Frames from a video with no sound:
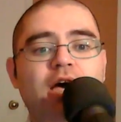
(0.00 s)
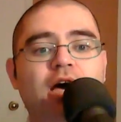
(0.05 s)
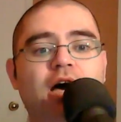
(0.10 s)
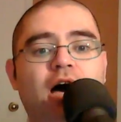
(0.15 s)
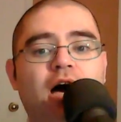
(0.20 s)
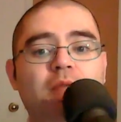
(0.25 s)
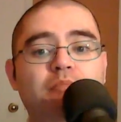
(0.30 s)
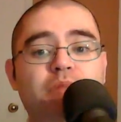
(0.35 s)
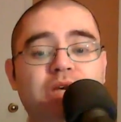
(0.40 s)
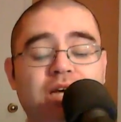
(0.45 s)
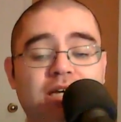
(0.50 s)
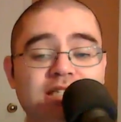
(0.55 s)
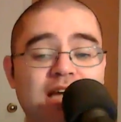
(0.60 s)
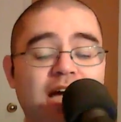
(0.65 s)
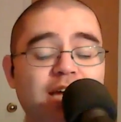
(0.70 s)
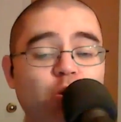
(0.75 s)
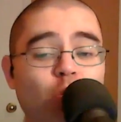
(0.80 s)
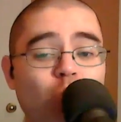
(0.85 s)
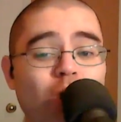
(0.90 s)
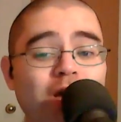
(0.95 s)
because
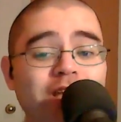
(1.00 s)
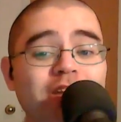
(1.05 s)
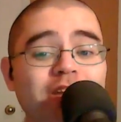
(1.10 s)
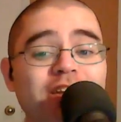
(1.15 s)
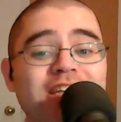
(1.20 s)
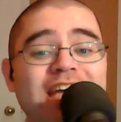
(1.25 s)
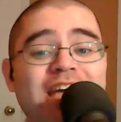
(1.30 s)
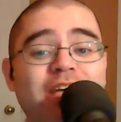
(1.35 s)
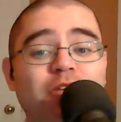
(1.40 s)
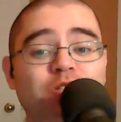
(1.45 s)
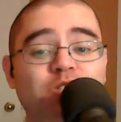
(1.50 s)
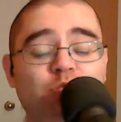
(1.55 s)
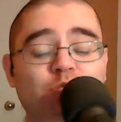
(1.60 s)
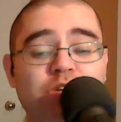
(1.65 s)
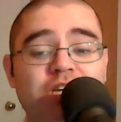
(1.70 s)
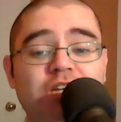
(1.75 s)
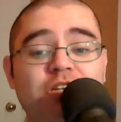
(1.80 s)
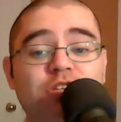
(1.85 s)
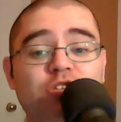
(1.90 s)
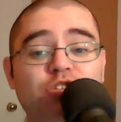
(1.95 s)
I don't want you to get your
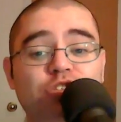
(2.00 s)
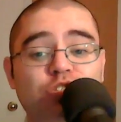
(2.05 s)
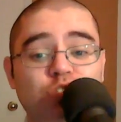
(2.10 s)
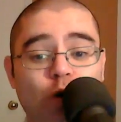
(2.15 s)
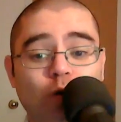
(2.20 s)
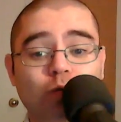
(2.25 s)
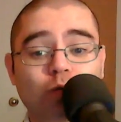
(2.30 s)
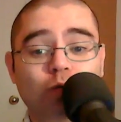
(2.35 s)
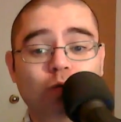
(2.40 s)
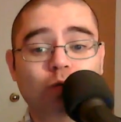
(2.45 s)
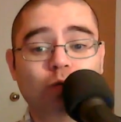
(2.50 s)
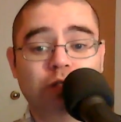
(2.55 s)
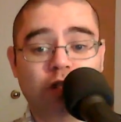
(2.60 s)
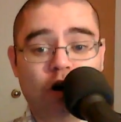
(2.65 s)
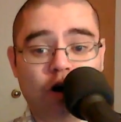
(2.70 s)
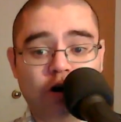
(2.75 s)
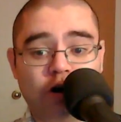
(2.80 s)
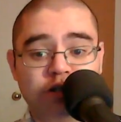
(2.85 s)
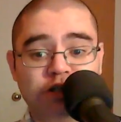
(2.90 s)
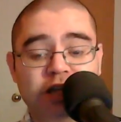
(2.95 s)
screen so
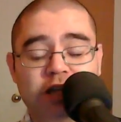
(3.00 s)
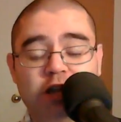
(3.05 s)
large that your